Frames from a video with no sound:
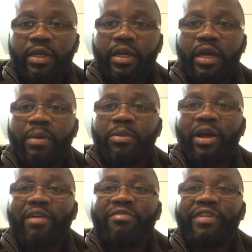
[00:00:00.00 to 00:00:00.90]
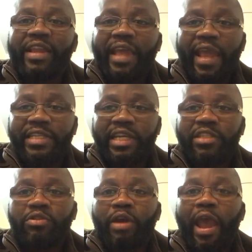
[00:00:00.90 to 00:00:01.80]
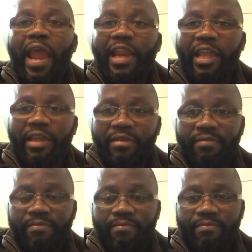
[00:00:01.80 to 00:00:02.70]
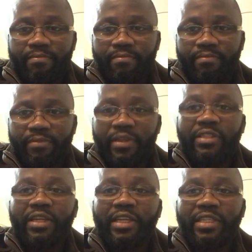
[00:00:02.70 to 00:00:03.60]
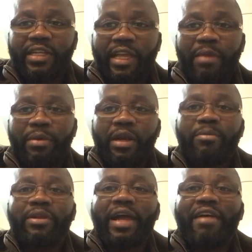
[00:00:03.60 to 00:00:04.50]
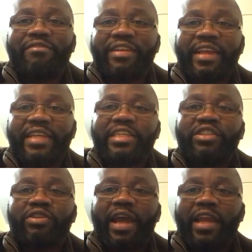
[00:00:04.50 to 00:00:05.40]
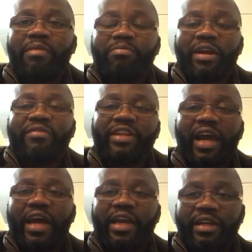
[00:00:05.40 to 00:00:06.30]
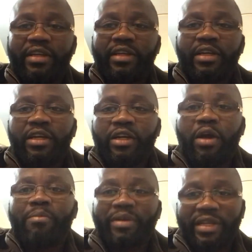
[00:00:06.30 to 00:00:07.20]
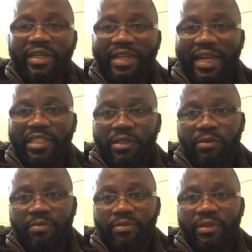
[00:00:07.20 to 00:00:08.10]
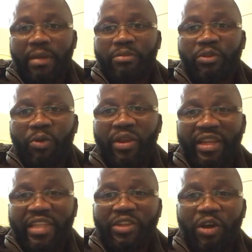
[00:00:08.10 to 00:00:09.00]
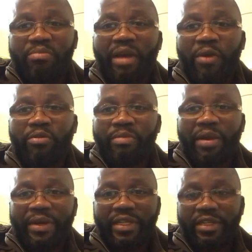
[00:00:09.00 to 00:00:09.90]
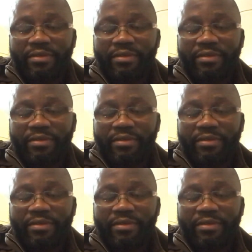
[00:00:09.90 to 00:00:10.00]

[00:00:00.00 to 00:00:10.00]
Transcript: I'm not affiliated to any, this is a disclaimer, I'm not affiliated to any private hire company in Glasgow. I'm doing this on my own merit.